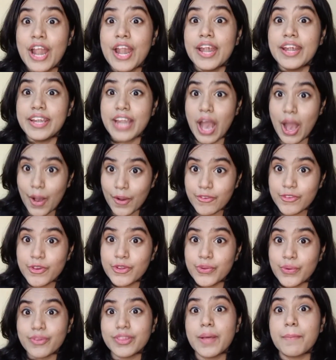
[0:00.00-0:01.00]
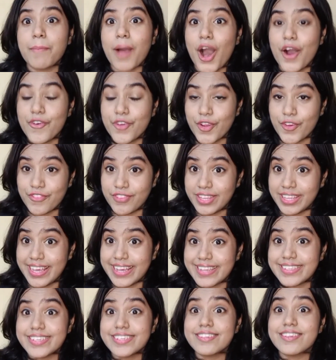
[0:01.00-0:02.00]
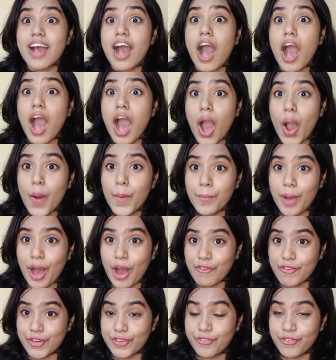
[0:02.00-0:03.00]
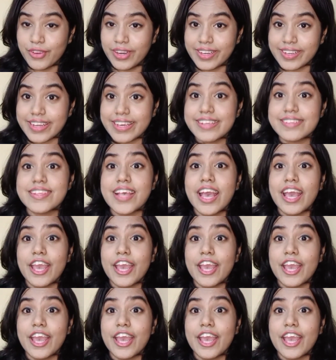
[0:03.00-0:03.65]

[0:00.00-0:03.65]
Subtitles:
Now you know the power of CSS, how powerful it is.